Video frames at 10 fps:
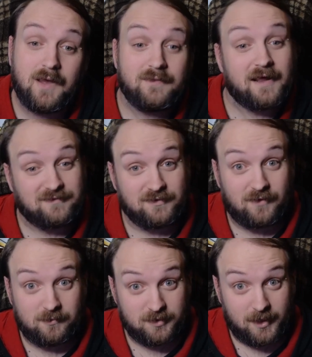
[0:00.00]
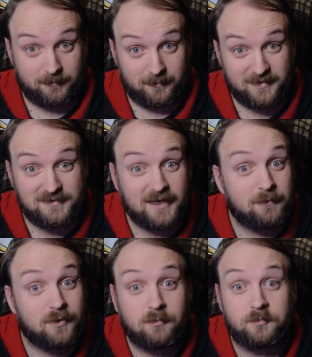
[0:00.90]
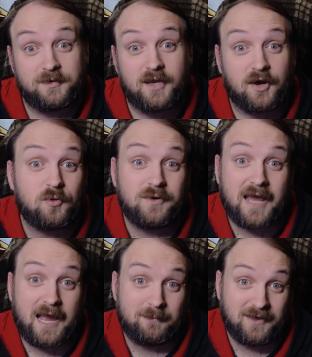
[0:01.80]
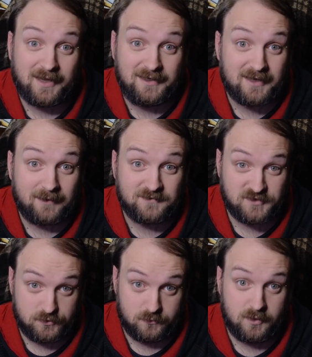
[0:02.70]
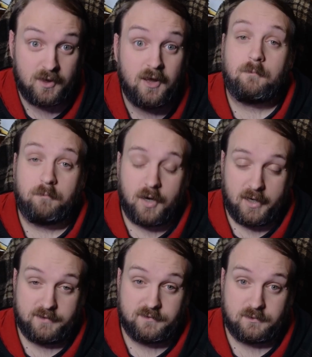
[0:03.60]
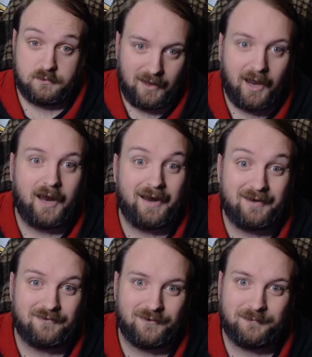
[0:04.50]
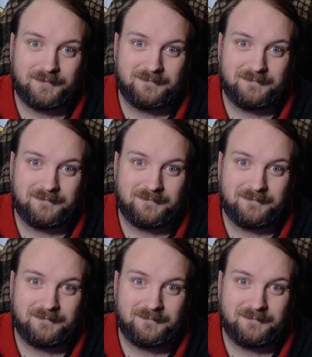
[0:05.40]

That's incredibly optimistic and probably not going to happen anytime soon. But I have hope.